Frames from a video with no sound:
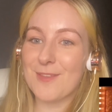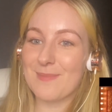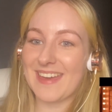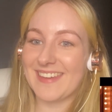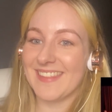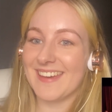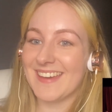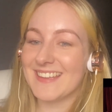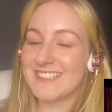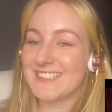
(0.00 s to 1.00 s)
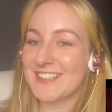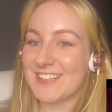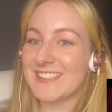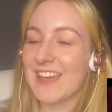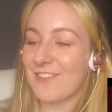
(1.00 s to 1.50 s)
Fuck mm, the girls. We,
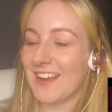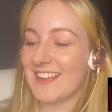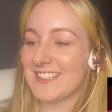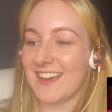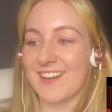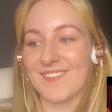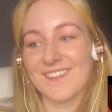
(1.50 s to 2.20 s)
Death Note Town.